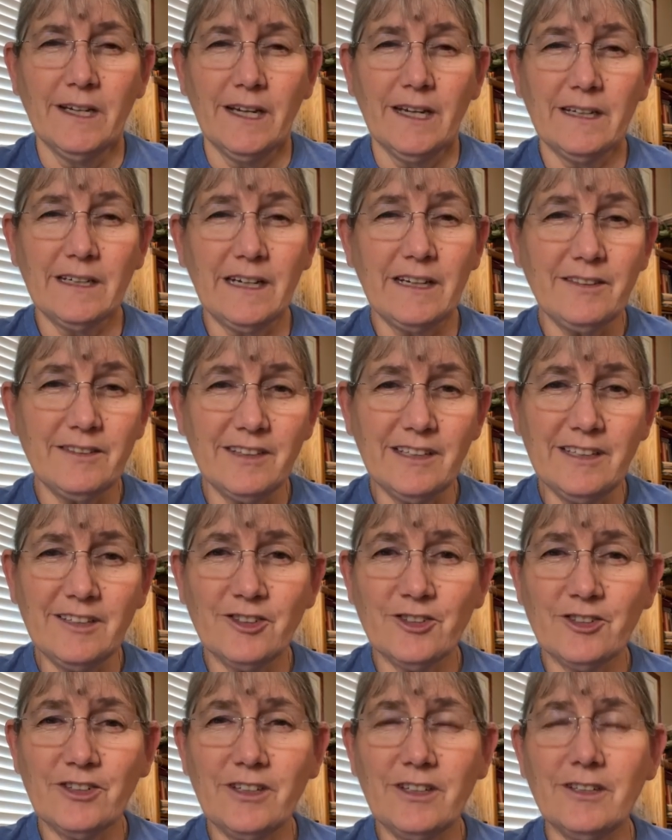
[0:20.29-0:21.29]
and I
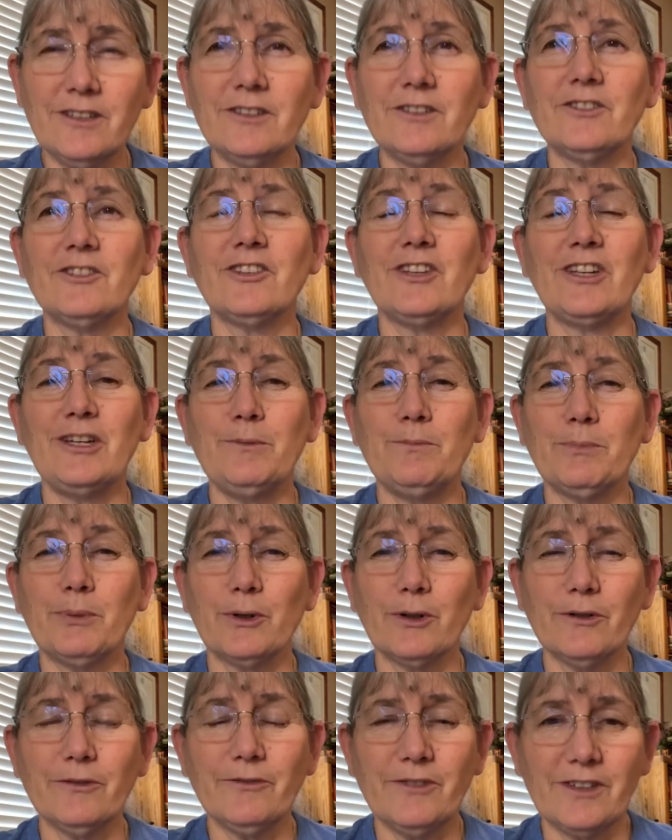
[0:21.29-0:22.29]
think she is the
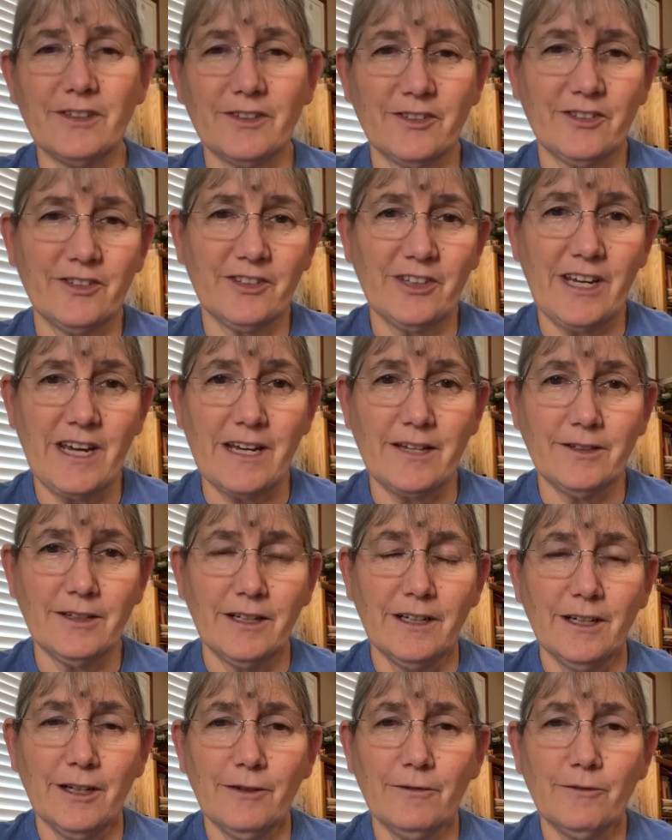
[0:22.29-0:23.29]
perfect saint
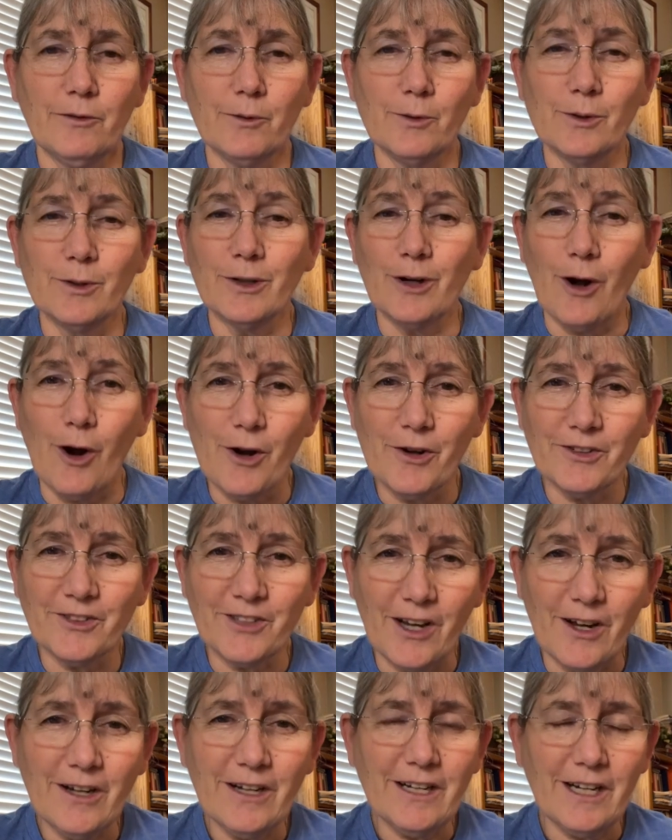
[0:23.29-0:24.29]
for our
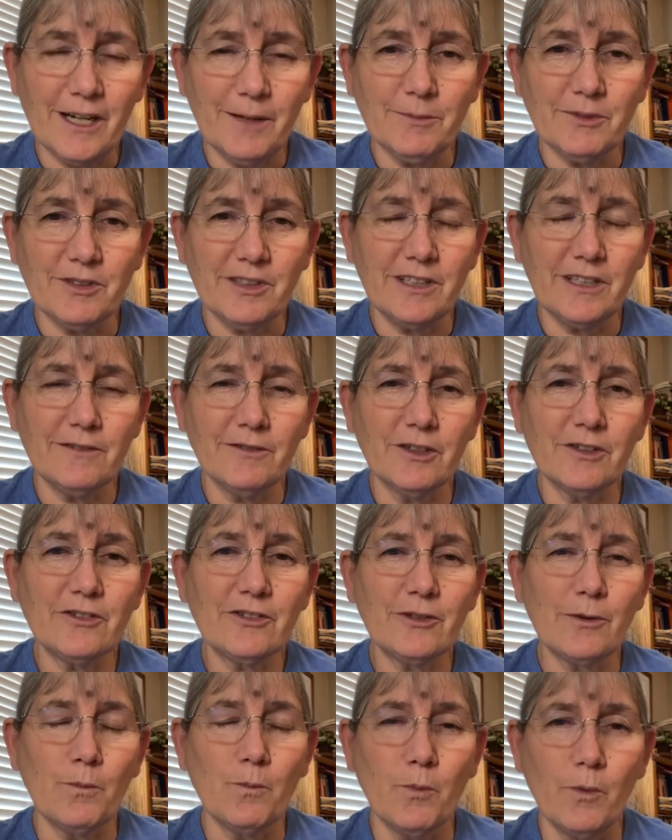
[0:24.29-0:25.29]
time to give us
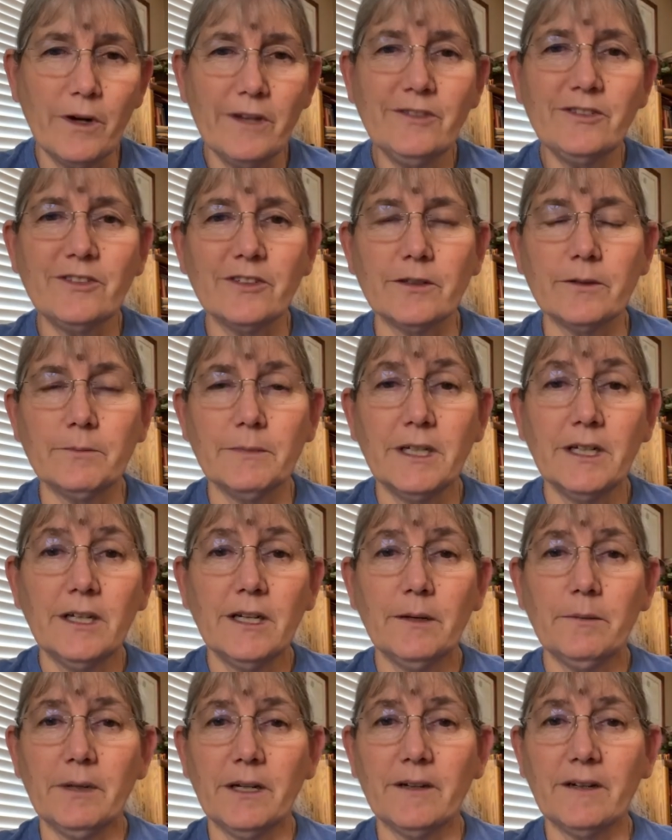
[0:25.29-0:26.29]
some wisdom
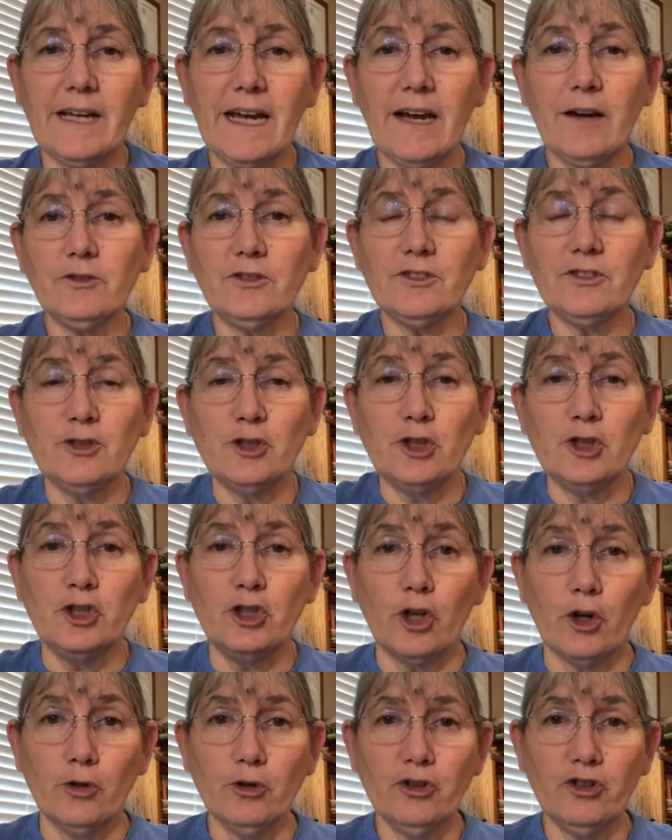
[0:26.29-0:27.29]
about how to
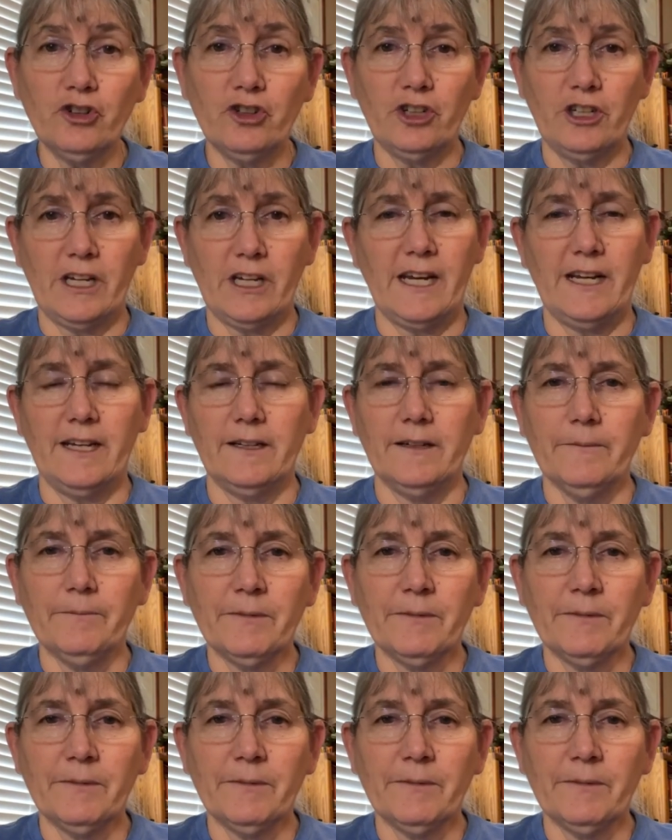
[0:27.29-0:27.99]
negotiate